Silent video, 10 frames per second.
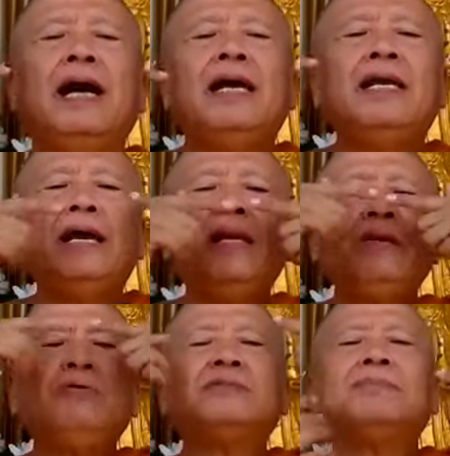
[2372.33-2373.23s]
And
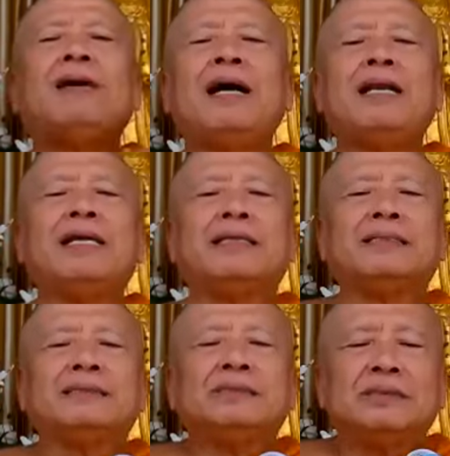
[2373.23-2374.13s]
then you smiling,
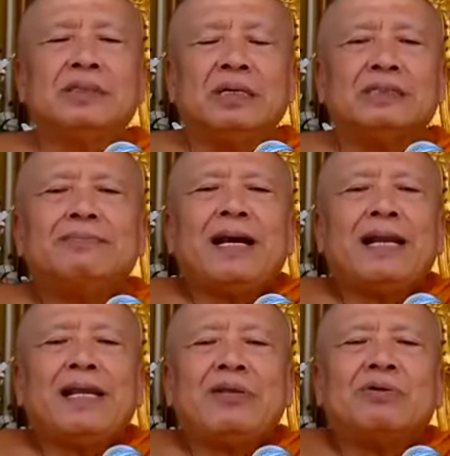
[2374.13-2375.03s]

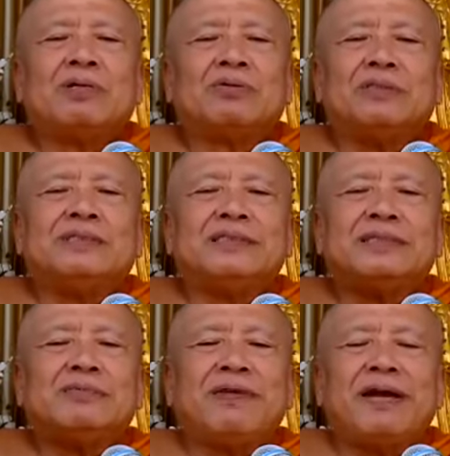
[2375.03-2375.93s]
you got
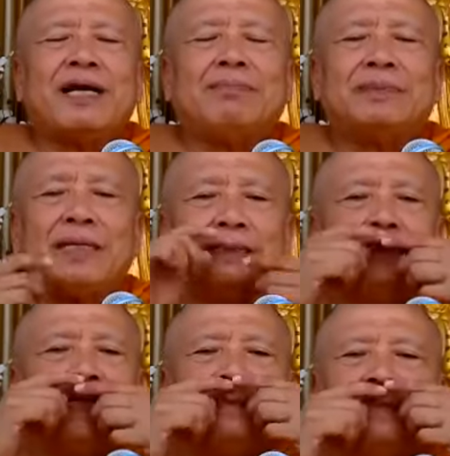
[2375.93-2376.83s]
consciousness wake up. Then
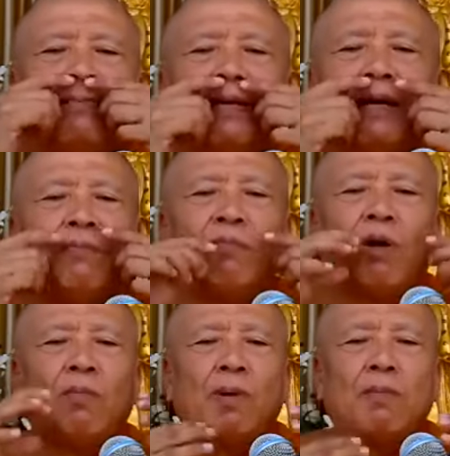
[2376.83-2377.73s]
sensing become
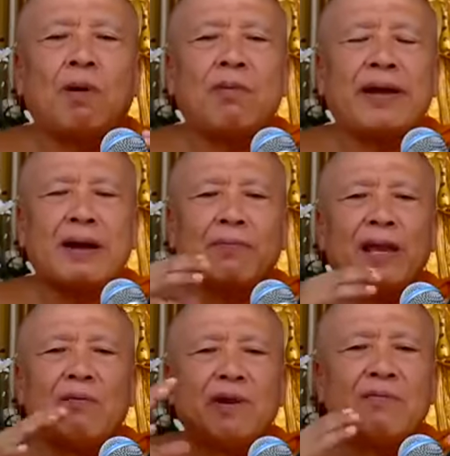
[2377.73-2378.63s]
more, wake up
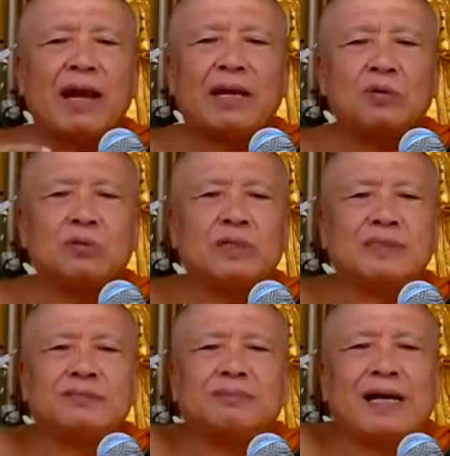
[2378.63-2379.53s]
everywhere to the
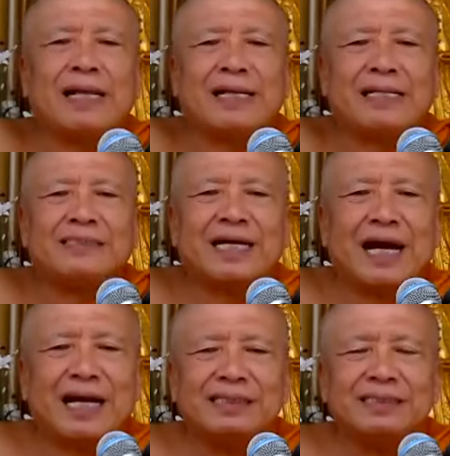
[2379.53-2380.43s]
smiling
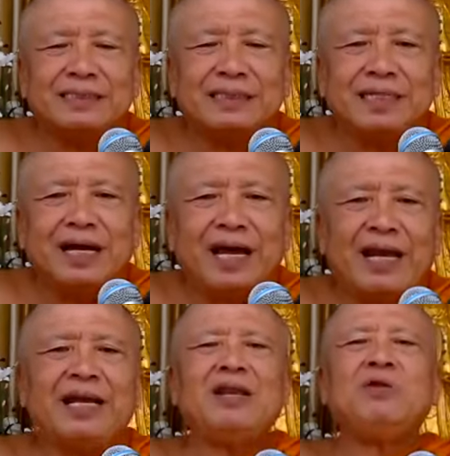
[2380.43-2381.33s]
inside.
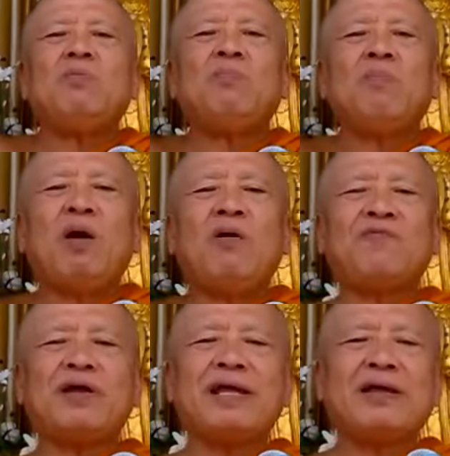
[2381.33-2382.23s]
And then you more
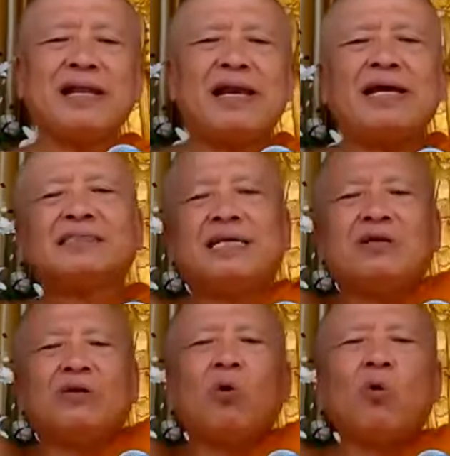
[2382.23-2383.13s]
feeling relaxing
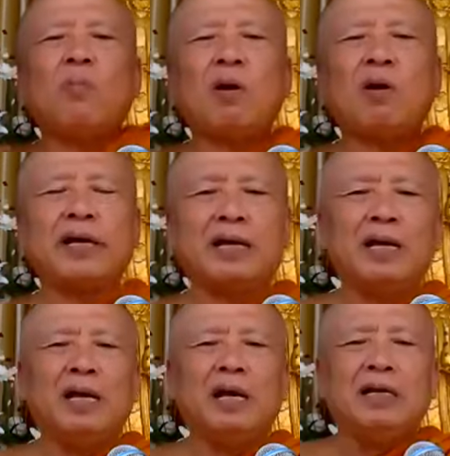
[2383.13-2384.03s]
the whole body.
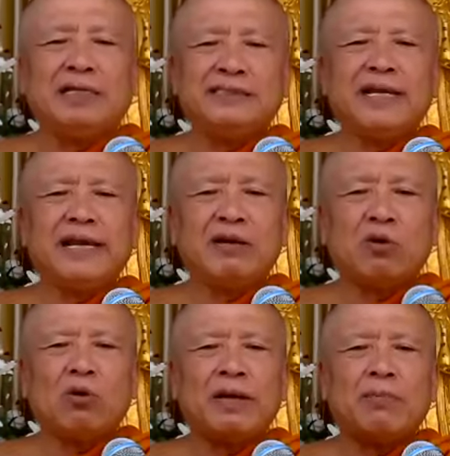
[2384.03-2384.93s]
Then seeing
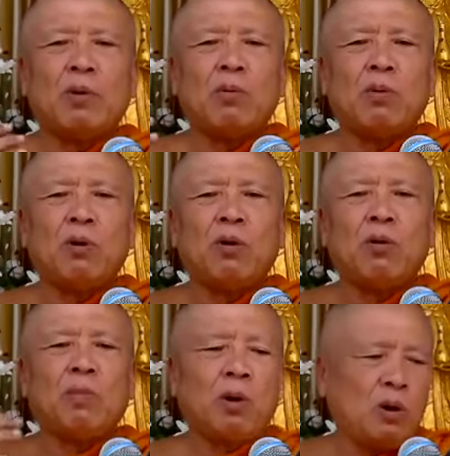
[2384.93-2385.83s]
going
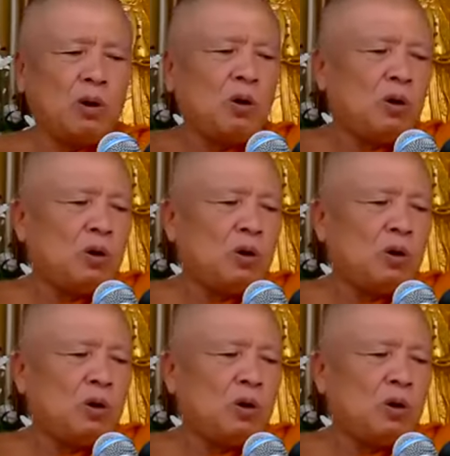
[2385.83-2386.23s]
more